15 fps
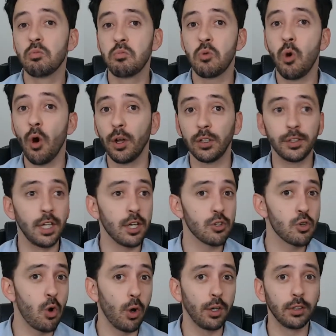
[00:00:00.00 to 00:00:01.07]
coil this,
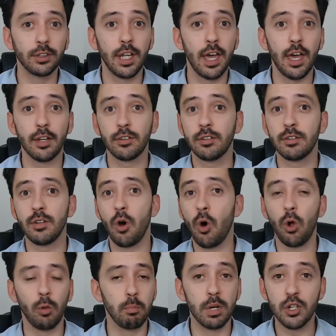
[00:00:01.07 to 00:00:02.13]
coil that,
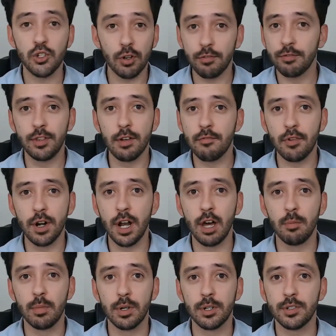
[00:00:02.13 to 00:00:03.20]
all bunch of different
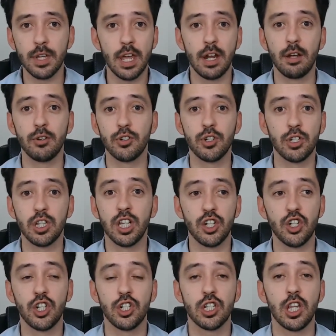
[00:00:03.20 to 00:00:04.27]
numbers, and I was just
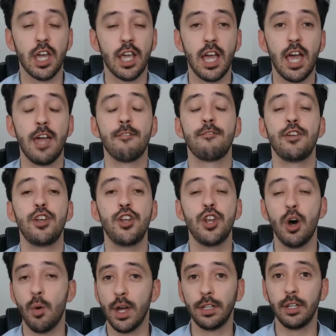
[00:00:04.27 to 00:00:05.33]
literally just like, I have
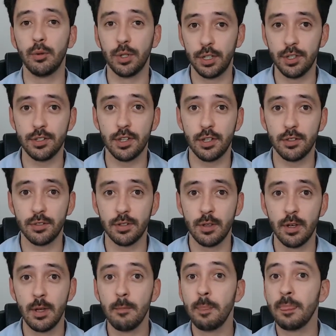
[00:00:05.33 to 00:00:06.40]
no idea what this is.
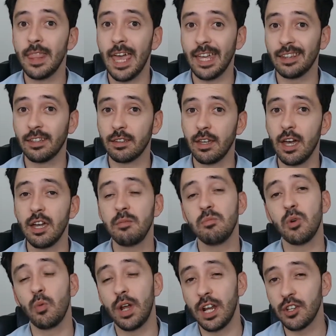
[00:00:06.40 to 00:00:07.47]
At the time
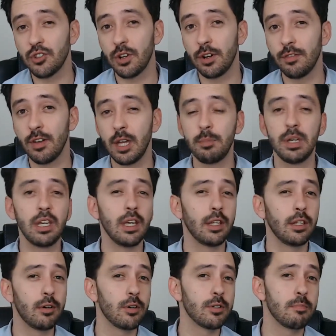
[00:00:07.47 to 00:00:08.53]
when I started vaping,
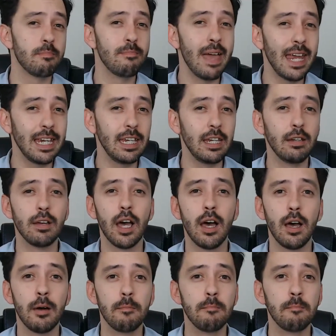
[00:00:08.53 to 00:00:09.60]
there were many
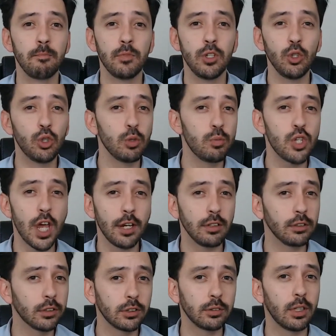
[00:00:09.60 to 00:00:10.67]
YouTube
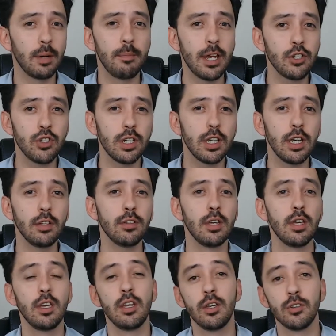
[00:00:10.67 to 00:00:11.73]
channels mentioning it,
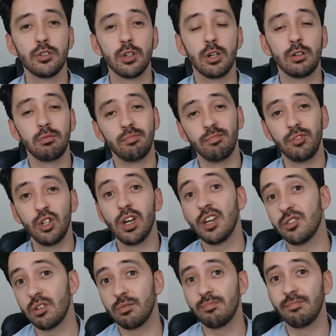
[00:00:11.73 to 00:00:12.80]
so you guys
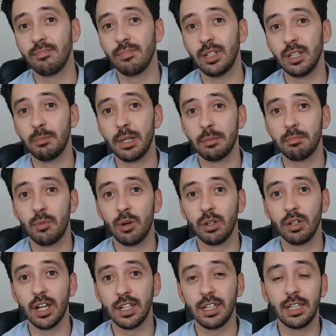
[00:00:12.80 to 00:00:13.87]
are a little bit more
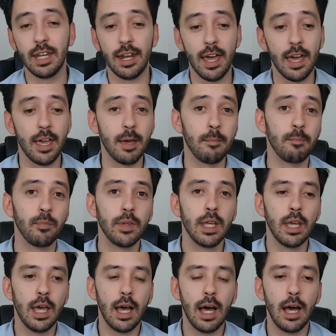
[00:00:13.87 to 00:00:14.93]
lucky than I am.
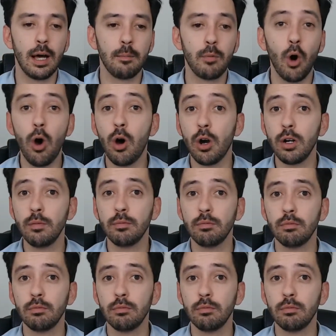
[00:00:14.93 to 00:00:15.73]
Or